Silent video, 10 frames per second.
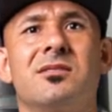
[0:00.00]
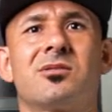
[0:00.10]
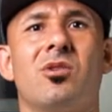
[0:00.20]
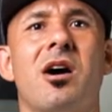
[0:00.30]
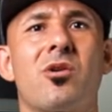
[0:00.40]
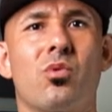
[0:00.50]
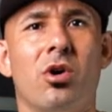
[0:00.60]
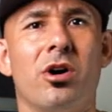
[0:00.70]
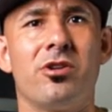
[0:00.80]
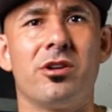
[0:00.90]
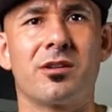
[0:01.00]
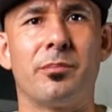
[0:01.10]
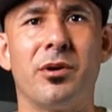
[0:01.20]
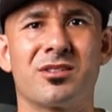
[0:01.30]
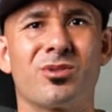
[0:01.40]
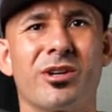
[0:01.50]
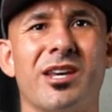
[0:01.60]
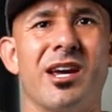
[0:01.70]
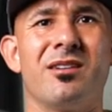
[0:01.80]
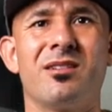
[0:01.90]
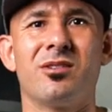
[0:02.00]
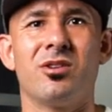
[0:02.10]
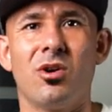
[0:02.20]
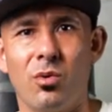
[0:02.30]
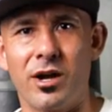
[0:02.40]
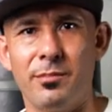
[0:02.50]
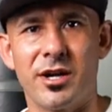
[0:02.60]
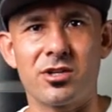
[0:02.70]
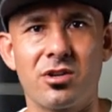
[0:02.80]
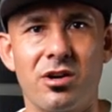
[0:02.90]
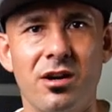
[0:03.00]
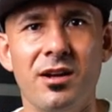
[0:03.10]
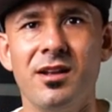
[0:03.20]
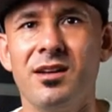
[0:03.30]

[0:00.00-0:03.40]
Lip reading: So how to roll underneath the punch. So again, you don't want to make sure,